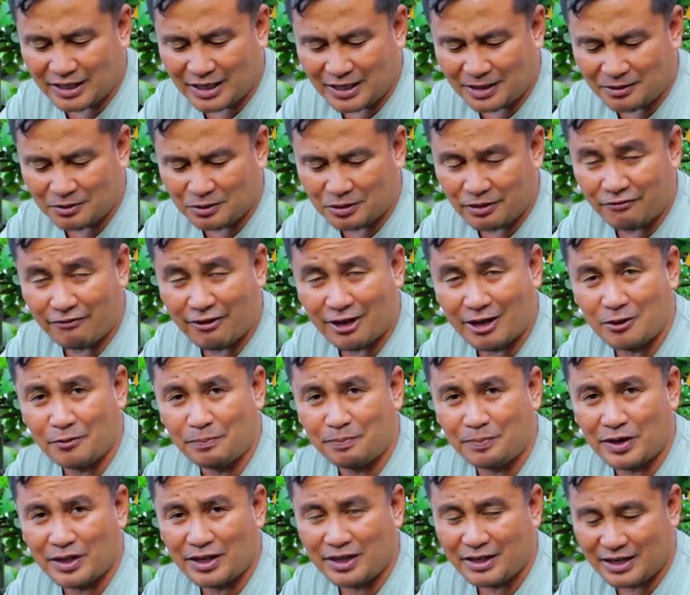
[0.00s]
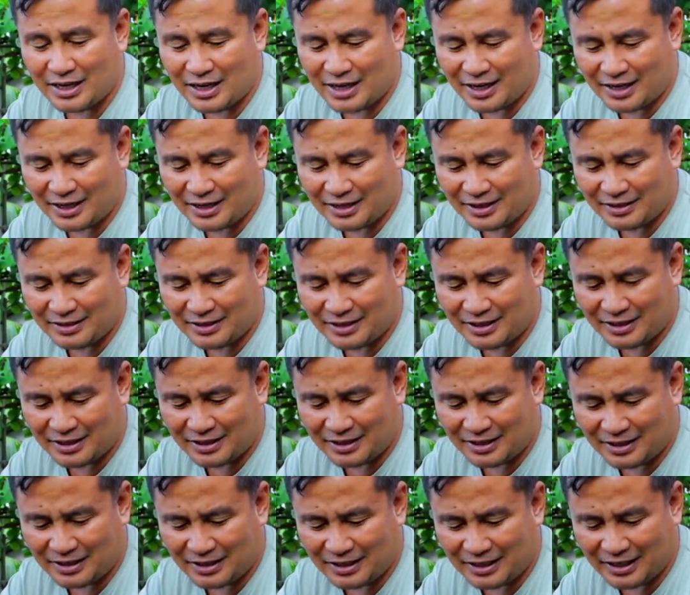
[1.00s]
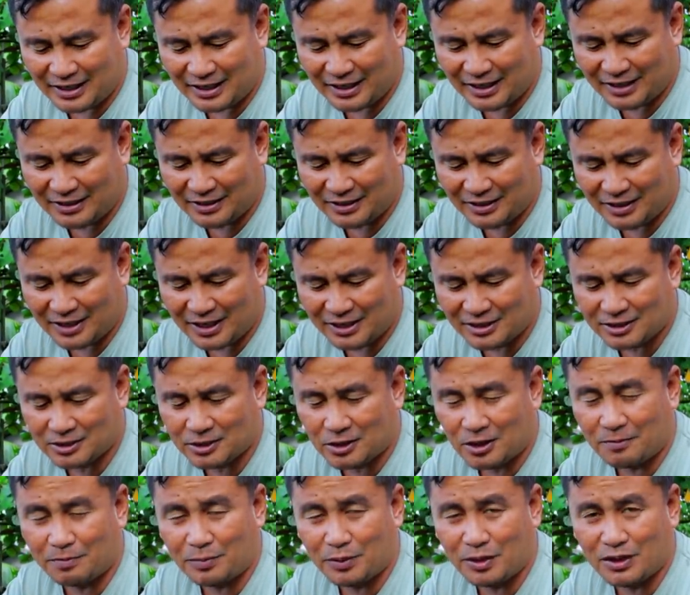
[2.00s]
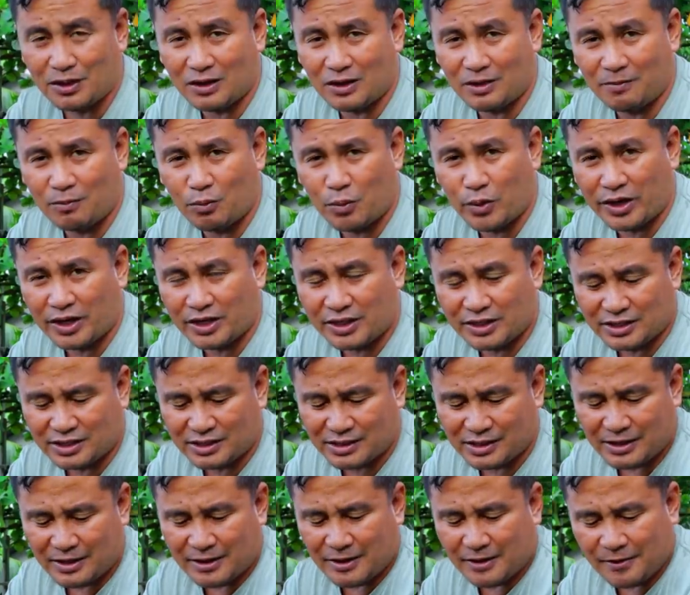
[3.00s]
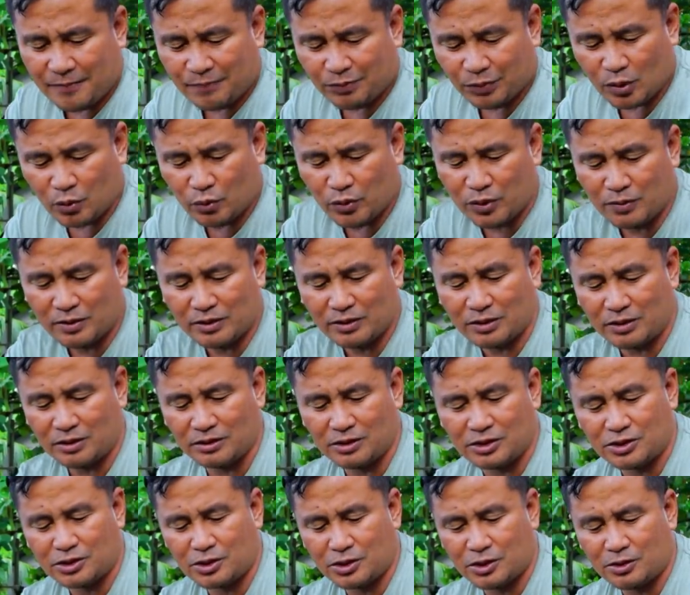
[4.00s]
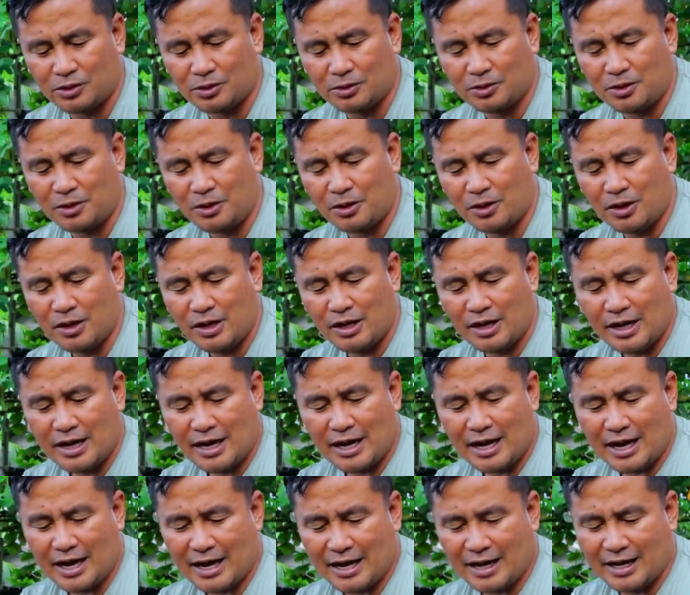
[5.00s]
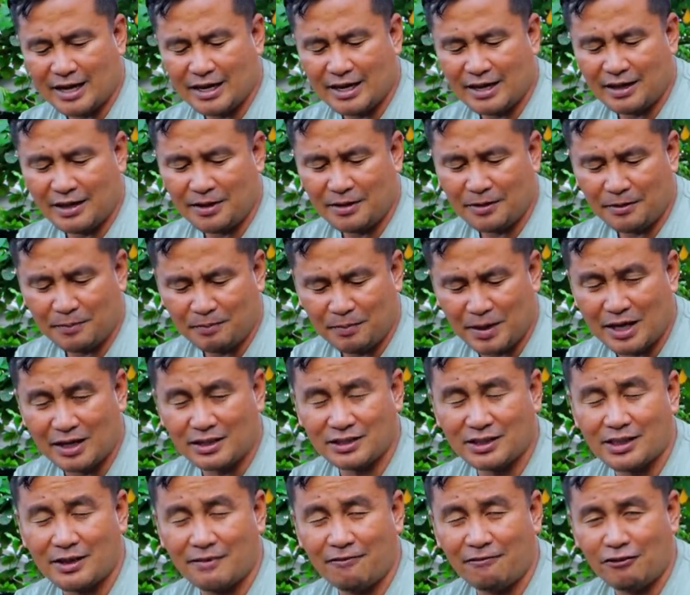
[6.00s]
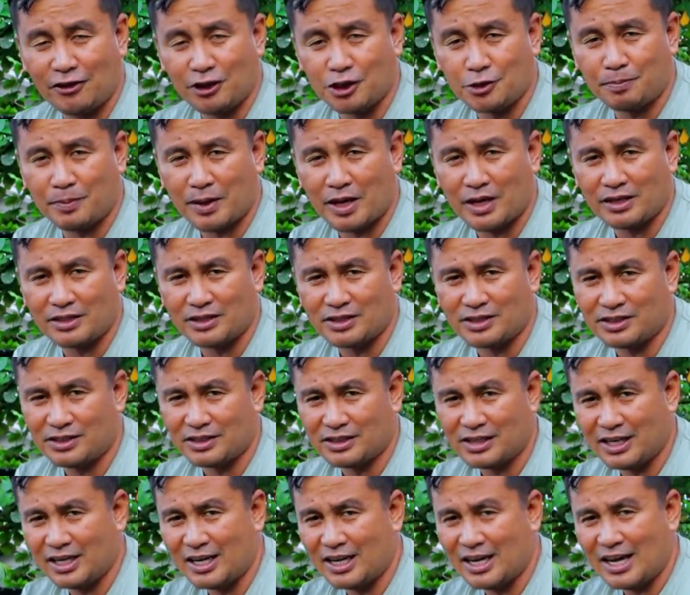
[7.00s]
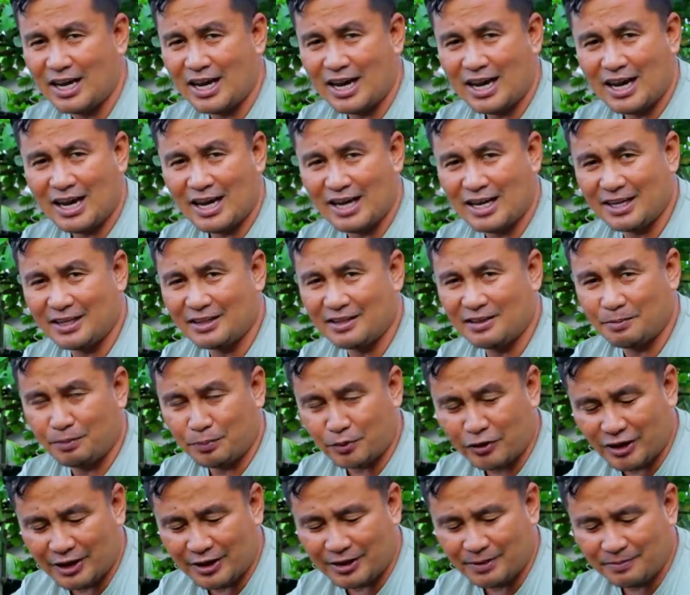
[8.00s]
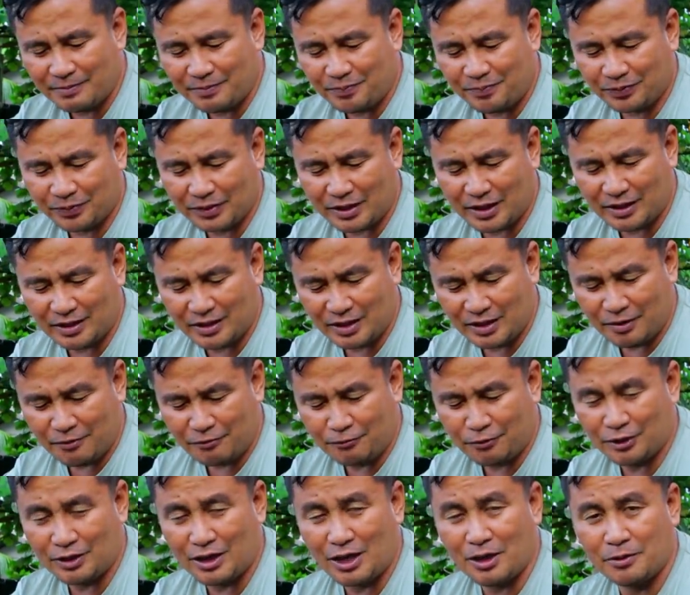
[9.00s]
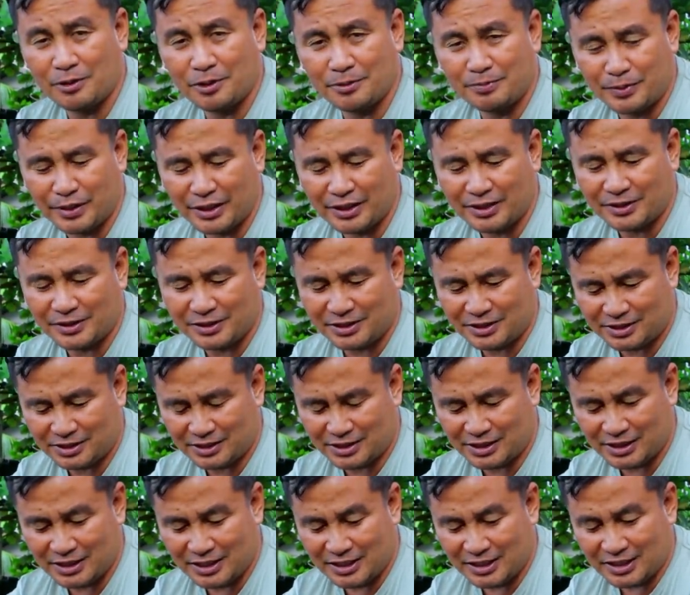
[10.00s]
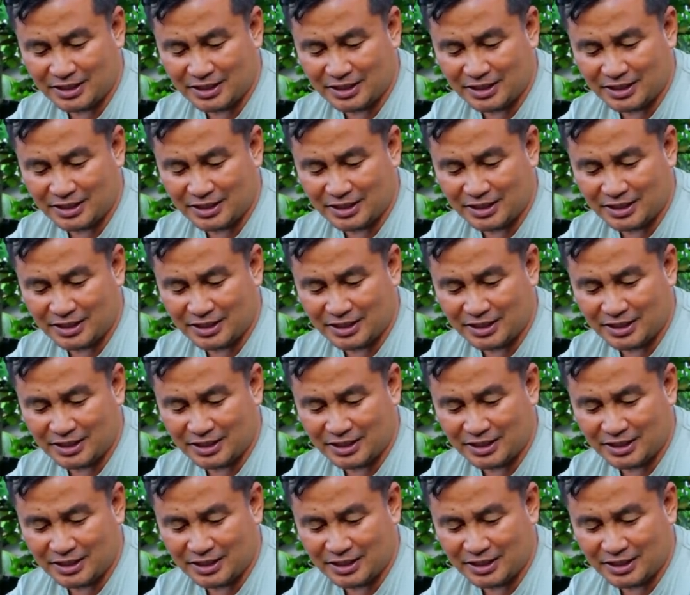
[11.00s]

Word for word: now developing, and uh, in the next couple of weeks we will also uh, make some fish pans at the farm for our breeders.